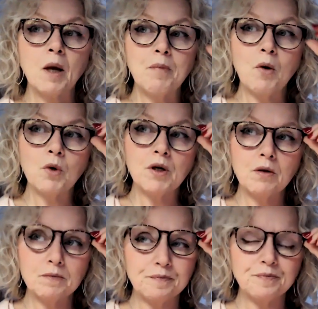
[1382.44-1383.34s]
But
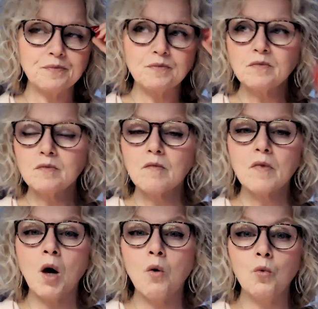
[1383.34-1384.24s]

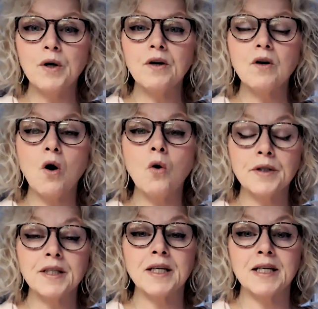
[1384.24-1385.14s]
we're
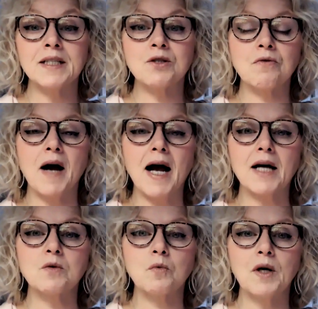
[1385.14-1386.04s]
only going to
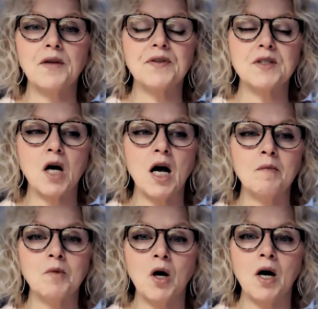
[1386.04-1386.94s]
interact with the
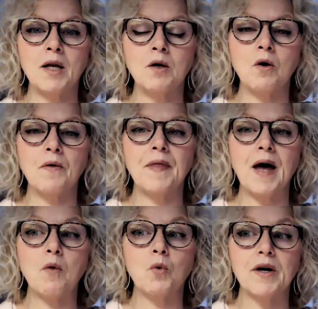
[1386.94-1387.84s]
timeline
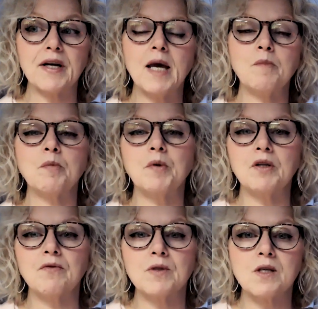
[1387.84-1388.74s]
that we're capable
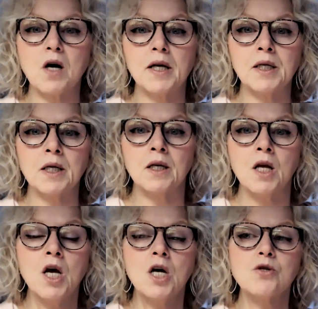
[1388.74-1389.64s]
of residing in.
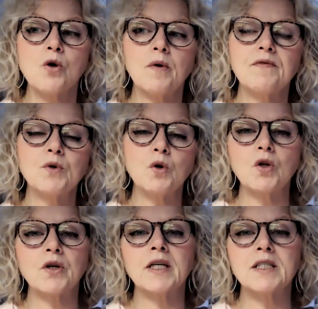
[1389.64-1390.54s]
So if you're
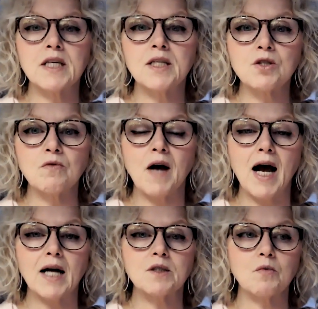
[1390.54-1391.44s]
looking to
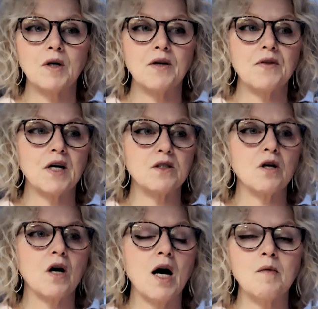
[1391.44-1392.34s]
interact with a
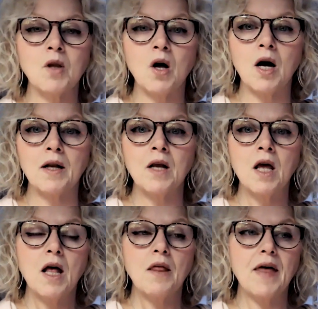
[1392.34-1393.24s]
timeline
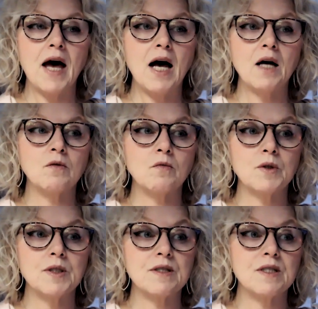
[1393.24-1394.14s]
that
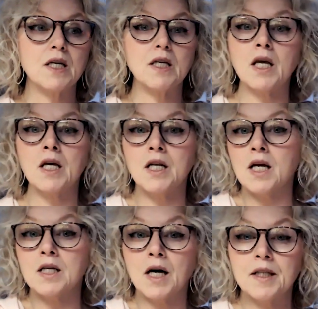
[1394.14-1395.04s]
would sit in
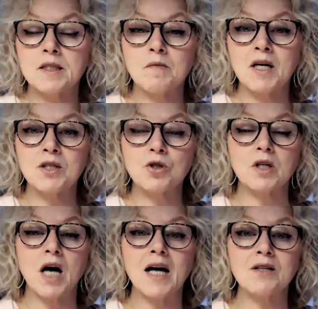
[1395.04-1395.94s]
a ninth dimensional
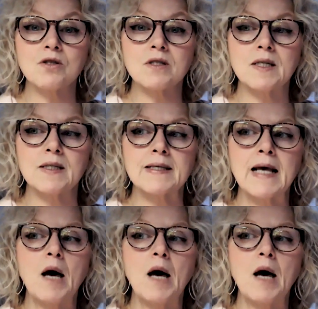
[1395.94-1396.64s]
consciousness,